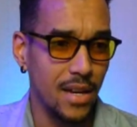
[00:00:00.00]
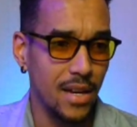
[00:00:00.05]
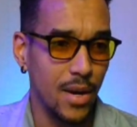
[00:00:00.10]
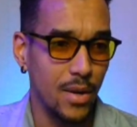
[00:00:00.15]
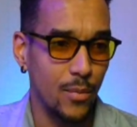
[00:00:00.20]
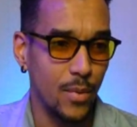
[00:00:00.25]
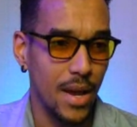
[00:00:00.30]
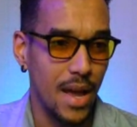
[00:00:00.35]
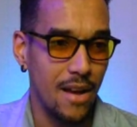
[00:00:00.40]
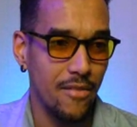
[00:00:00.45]
We
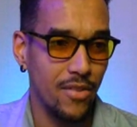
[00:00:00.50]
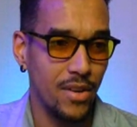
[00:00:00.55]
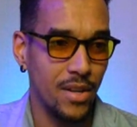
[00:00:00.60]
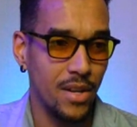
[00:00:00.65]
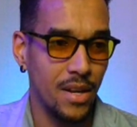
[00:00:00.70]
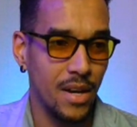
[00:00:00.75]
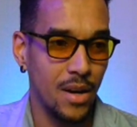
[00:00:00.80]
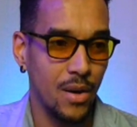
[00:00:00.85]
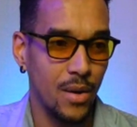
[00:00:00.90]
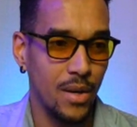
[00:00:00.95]
have on
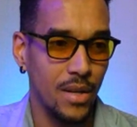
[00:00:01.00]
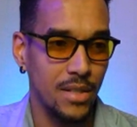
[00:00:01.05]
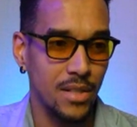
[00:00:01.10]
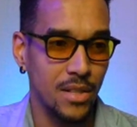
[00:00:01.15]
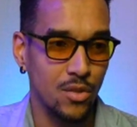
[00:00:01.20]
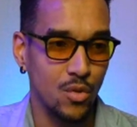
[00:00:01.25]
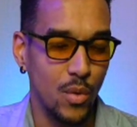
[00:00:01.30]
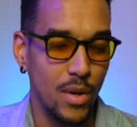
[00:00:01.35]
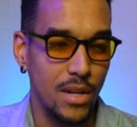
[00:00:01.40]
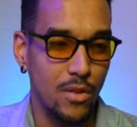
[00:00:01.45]
now a
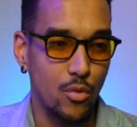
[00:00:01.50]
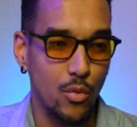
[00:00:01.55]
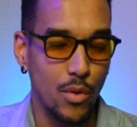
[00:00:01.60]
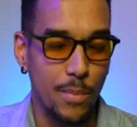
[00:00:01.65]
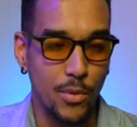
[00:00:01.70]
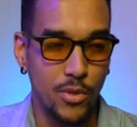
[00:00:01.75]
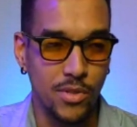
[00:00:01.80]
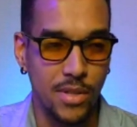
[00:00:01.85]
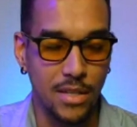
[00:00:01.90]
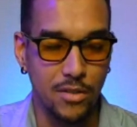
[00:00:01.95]

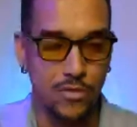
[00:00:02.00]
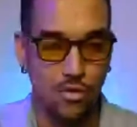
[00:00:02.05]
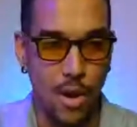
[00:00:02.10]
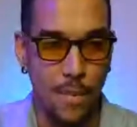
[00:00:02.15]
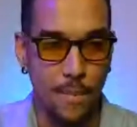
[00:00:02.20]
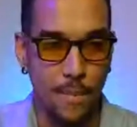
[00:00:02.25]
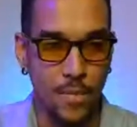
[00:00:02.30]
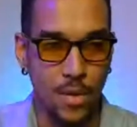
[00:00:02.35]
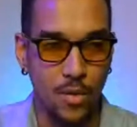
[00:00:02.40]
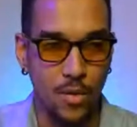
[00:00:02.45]
23% drop,
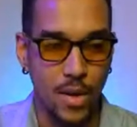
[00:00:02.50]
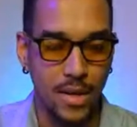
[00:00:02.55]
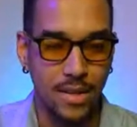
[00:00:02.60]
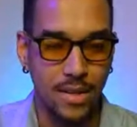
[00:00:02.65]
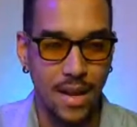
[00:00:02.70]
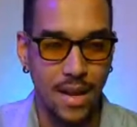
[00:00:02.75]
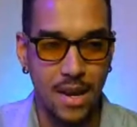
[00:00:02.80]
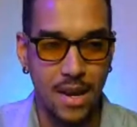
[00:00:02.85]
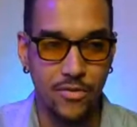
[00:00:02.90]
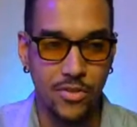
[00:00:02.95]
right?
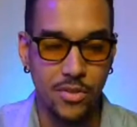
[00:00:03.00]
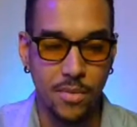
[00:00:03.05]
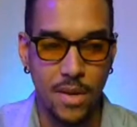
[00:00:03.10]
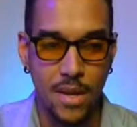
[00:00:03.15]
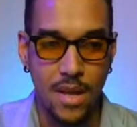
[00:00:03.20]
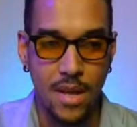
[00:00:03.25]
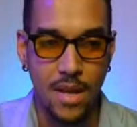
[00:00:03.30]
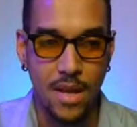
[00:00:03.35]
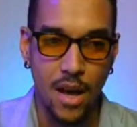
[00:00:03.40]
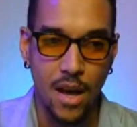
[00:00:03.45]
Kind of
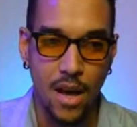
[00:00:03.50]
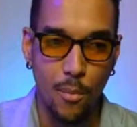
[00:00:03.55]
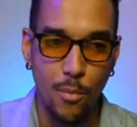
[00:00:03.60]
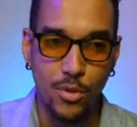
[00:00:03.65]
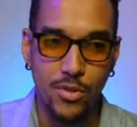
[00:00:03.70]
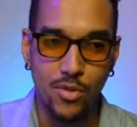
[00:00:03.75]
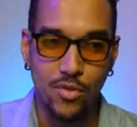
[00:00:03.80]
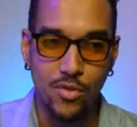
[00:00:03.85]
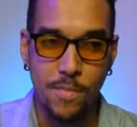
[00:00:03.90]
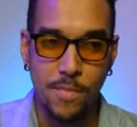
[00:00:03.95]

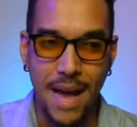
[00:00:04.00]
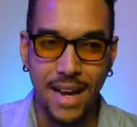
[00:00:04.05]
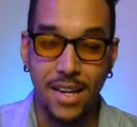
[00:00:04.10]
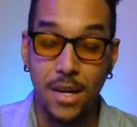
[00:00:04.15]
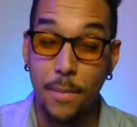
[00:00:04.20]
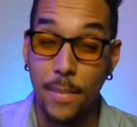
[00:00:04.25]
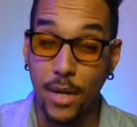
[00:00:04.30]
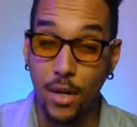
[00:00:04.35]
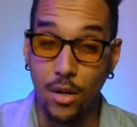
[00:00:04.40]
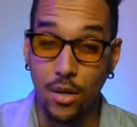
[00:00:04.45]
almost smack in the
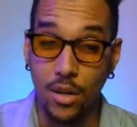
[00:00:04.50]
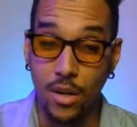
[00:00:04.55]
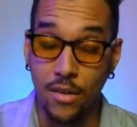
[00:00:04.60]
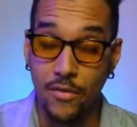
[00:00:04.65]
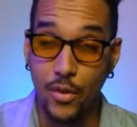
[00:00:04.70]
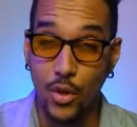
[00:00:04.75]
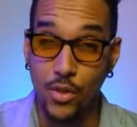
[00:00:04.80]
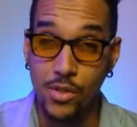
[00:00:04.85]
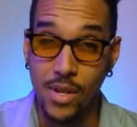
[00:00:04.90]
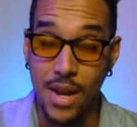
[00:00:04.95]
middle of
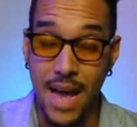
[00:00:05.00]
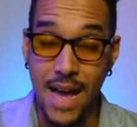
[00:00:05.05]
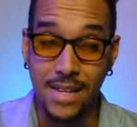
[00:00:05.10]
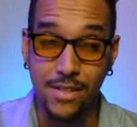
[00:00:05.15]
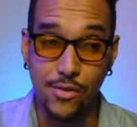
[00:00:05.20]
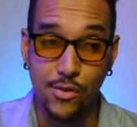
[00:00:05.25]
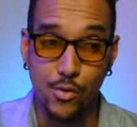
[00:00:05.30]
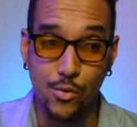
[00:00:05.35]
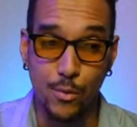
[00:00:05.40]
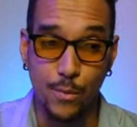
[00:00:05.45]
those
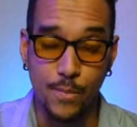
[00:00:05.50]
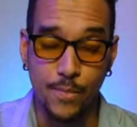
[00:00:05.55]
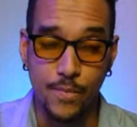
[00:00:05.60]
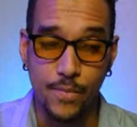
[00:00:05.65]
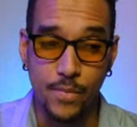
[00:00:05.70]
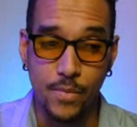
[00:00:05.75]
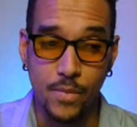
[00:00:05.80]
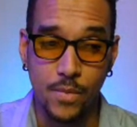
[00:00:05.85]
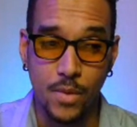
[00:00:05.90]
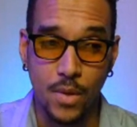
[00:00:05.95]
last two.
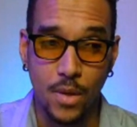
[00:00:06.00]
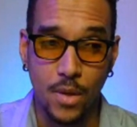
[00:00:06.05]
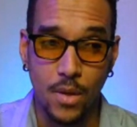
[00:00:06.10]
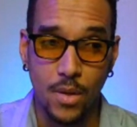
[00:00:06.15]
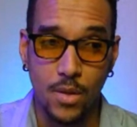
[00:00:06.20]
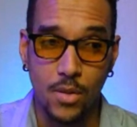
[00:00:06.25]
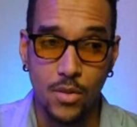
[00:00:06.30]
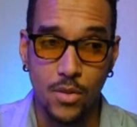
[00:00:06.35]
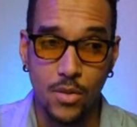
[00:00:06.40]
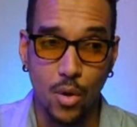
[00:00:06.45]

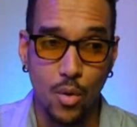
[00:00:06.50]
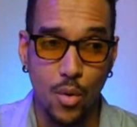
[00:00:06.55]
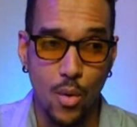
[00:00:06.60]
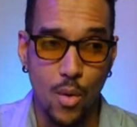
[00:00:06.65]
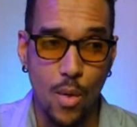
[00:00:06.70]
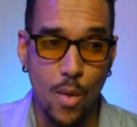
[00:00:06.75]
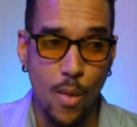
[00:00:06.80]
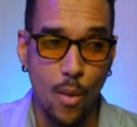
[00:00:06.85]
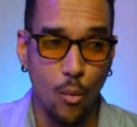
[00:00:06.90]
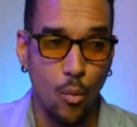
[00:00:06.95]
So
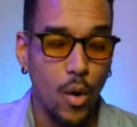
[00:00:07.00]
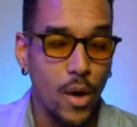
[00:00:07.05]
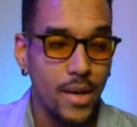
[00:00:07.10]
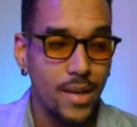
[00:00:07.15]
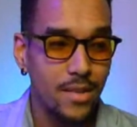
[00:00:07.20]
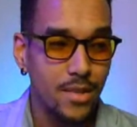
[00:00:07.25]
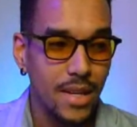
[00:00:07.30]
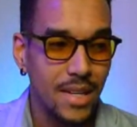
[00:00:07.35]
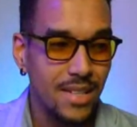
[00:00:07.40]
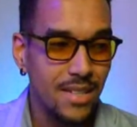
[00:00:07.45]
what
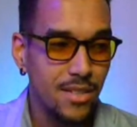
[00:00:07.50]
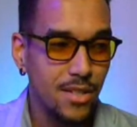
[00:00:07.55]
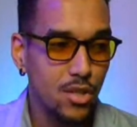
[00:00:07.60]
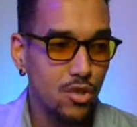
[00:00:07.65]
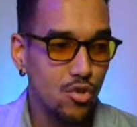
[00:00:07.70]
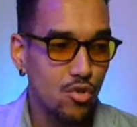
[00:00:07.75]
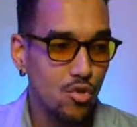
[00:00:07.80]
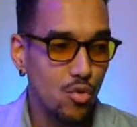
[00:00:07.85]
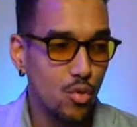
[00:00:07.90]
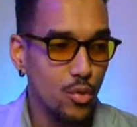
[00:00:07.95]
is the
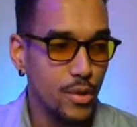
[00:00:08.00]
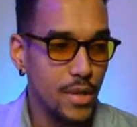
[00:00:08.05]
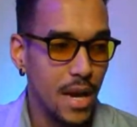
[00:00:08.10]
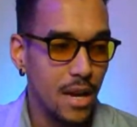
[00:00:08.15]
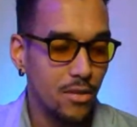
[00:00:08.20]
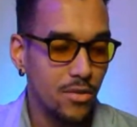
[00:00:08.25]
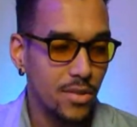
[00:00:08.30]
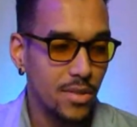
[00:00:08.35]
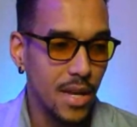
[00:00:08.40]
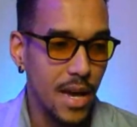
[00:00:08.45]
true
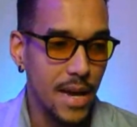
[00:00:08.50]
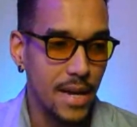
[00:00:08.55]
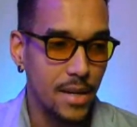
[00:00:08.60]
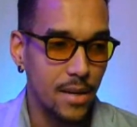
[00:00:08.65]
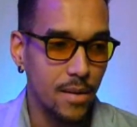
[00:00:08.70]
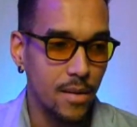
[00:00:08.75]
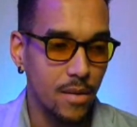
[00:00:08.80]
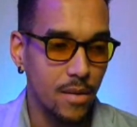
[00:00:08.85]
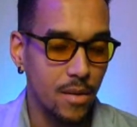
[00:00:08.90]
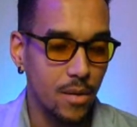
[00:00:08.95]
downside?
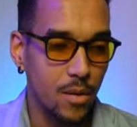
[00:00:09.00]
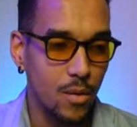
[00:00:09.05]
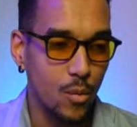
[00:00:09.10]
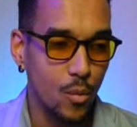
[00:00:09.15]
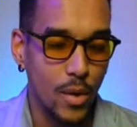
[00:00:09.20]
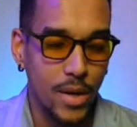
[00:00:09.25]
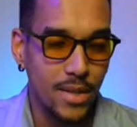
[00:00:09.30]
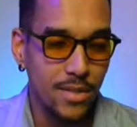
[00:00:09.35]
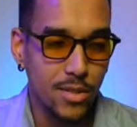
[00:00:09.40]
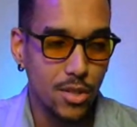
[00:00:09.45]
What
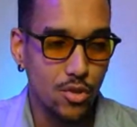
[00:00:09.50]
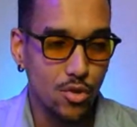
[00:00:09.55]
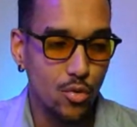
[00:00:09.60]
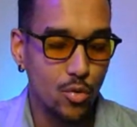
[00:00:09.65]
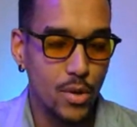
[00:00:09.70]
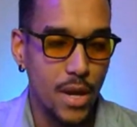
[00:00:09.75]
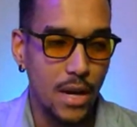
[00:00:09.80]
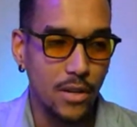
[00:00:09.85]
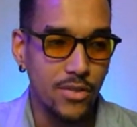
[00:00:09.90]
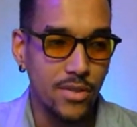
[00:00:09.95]
is the true
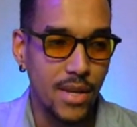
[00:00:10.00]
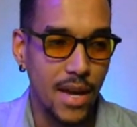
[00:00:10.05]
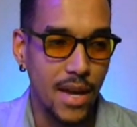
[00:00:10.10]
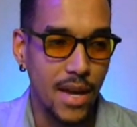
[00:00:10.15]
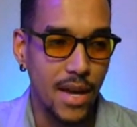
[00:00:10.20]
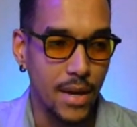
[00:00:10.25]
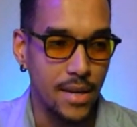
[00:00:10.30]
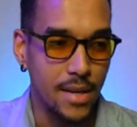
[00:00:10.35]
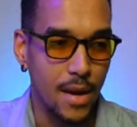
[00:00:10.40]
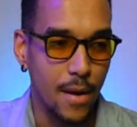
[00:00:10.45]
downside
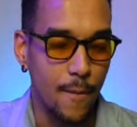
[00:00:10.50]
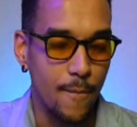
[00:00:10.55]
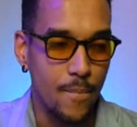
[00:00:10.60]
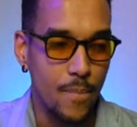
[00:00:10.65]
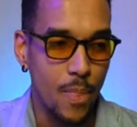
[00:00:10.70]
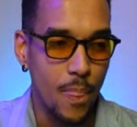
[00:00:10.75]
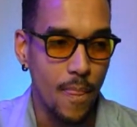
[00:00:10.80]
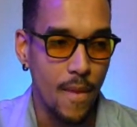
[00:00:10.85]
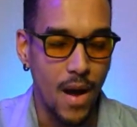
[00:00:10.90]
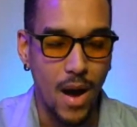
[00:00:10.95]
right now?
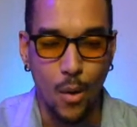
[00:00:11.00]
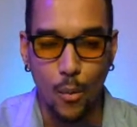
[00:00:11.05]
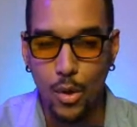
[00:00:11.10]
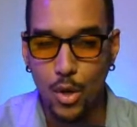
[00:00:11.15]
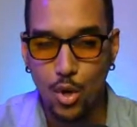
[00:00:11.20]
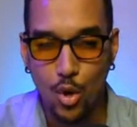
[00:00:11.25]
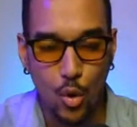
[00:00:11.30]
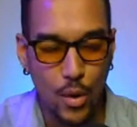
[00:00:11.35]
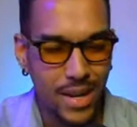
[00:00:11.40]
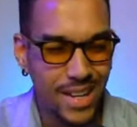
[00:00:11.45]
Are we
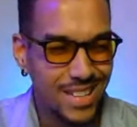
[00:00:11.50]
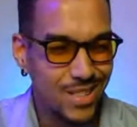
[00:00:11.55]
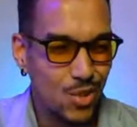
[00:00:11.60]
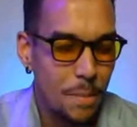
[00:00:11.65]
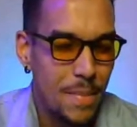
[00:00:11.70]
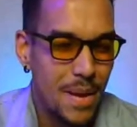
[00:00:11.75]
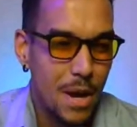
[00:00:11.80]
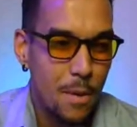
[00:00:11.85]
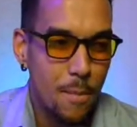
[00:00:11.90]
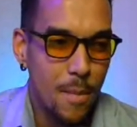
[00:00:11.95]
going into a
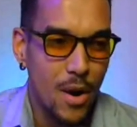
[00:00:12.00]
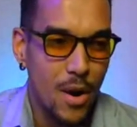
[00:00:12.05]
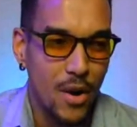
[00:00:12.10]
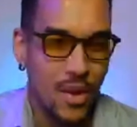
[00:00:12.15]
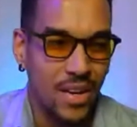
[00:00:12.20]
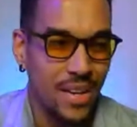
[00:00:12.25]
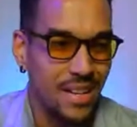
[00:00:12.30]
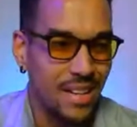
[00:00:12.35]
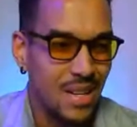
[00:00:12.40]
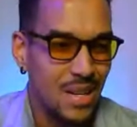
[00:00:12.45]
bear
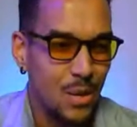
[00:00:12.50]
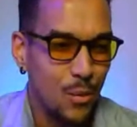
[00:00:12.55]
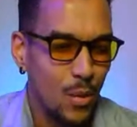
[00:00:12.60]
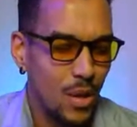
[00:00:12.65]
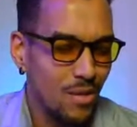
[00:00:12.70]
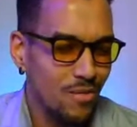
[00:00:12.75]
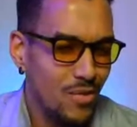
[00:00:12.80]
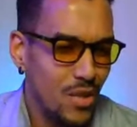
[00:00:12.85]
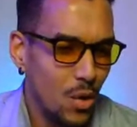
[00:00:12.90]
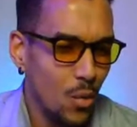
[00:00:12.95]
market?
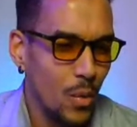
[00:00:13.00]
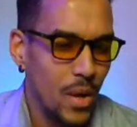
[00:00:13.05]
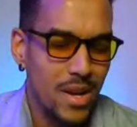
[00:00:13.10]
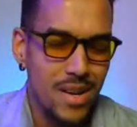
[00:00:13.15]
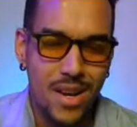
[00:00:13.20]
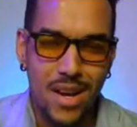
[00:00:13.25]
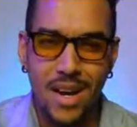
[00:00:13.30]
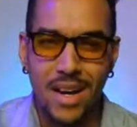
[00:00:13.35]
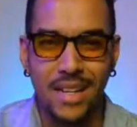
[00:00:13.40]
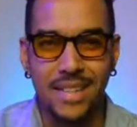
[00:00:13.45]
Well, no, we're
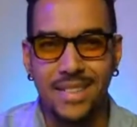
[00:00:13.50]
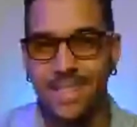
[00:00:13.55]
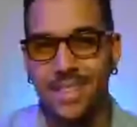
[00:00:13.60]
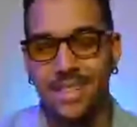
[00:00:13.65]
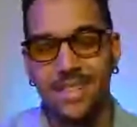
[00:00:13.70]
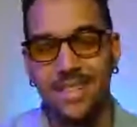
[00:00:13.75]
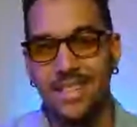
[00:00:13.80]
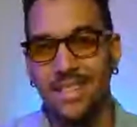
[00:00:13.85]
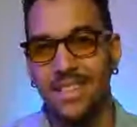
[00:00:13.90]
not.